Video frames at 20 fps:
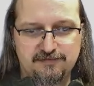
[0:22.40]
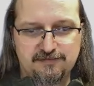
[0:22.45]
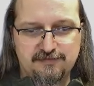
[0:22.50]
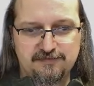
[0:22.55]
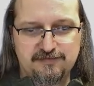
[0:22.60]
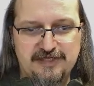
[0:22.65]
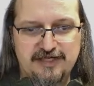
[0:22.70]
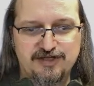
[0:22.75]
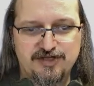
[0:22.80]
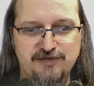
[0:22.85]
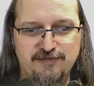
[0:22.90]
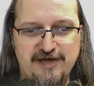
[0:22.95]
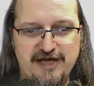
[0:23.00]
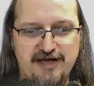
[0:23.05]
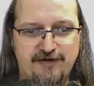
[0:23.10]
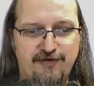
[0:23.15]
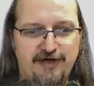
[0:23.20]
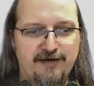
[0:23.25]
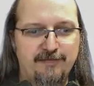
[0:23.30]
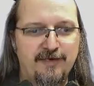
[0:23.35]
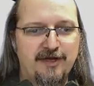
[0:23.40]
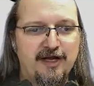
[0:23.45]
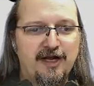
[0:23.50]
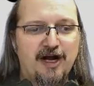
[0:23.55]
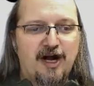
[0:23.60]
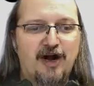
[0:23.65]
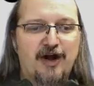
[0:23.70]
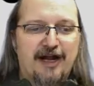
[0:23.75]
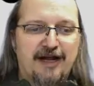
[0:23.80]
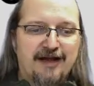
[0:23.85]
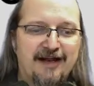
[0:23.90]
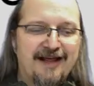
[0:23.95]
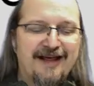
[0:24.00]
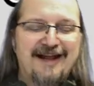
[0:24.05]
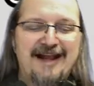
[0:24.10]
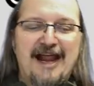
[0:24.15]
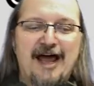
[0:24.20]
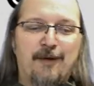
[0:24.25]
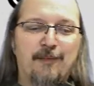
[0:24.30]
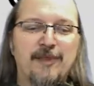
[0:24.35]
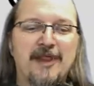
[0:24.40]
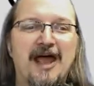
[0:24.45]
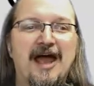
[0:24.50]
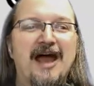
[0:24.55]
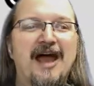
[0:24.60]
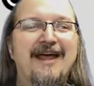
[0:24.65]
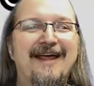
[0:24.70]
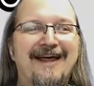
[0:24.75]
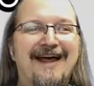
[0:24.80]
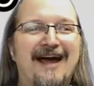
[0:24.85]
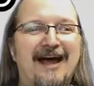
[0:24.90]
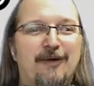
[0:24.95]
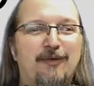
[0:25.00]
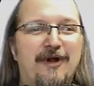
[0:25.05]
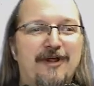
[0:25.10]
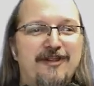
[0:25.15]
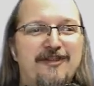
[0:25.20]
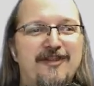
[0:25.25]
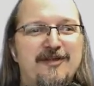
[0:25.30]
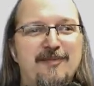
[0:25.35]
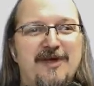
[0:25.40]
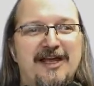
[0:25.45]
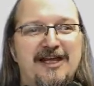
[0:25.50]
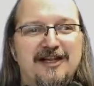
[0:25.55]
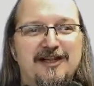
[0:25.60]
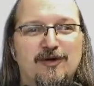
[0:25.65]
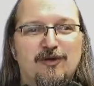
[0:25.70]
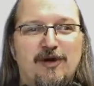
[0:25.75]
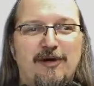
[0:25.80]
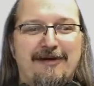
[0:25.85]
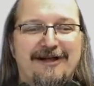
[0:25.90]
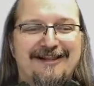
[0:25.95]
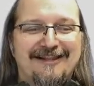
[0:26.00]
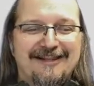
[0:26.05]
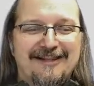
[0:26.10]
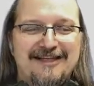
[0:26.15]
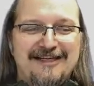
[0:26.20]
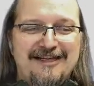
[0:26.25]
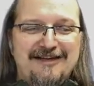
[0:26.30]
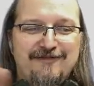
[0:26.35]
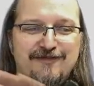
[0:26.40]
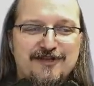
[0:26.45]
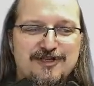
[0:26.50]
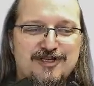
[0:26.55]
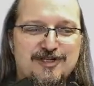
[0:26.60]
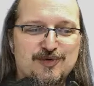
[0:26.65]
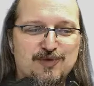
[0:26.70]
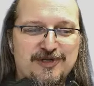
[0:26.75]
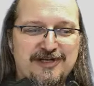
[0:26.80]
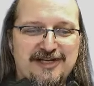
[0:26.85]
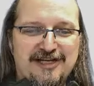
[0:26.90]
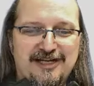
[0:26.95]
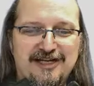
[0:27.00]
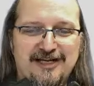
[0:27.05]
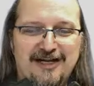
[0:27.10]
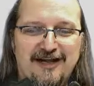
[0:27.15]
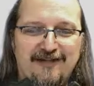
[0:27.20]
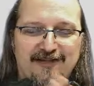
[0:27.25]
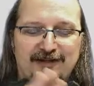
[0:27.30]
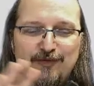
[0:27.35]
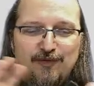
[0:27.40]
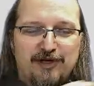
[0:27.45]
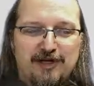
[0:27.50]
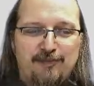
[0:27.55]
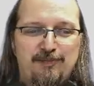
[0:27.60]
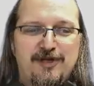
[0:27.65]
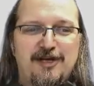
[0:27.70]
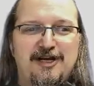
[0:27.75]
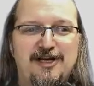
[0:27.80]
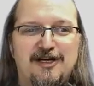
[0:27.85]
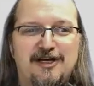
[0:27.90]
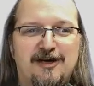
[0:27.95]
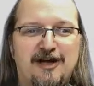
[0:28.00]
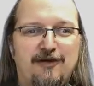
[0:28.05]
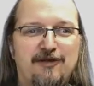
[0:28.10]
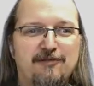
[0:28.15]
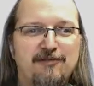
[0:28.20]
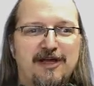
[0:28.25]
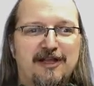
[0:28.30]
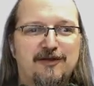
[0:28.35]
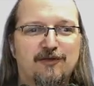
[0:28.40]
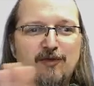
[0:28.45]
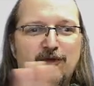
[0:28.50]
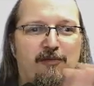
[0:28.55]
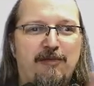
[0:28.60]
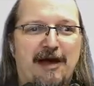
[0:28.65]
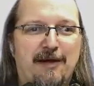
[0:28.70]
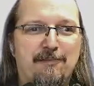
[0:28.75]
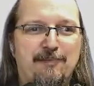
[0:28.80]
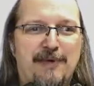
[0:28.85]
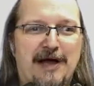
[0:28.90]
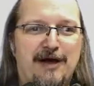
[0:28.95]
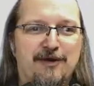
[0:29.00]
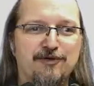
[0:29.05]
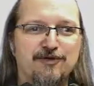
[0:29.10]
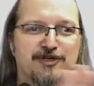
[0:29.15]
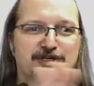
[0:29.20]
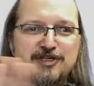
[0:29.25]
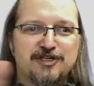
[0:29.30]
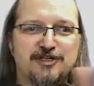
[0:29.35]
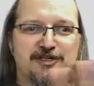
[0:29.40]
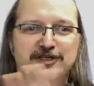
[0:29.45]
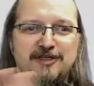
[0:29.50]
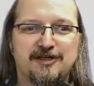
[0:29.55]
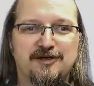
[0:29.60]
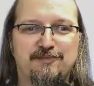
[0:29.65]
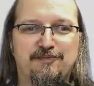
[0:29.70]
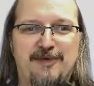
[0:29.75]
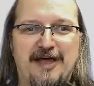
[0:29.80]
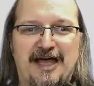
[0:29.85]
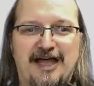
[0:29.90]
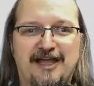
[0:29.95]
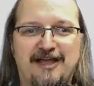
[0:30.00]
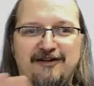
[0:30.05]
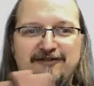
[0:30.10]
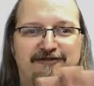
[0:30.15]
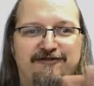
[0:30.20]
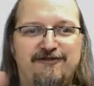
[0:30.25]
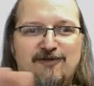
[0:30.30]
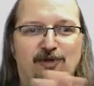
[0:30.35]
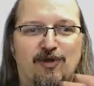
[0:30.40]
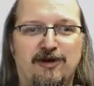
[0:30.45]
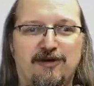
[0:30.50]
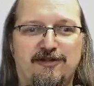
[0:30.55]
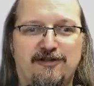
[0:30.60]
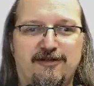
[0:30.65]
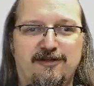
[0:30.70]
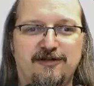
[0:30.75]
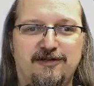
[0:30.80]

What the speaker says: Not so bad, right? All right, now, rather than making the robot leave the screen and then reappear, I want to make the robot bounce back and forth.